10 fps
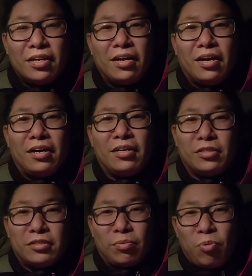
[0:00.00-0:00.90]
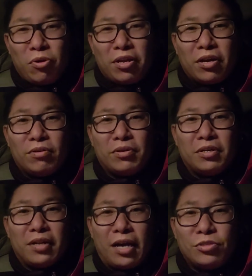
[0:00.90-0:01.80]
Uh, they're pointing out
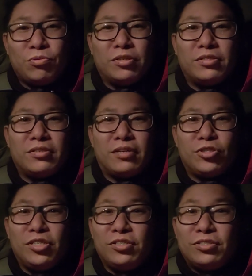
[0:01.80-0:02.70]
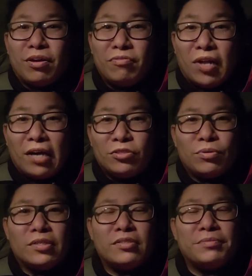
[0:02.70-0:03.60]
Lazarus, that Jesus loved
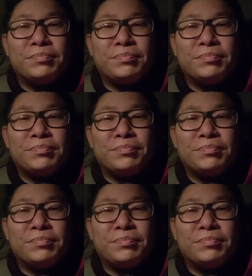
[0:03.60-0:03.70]
Lazarus.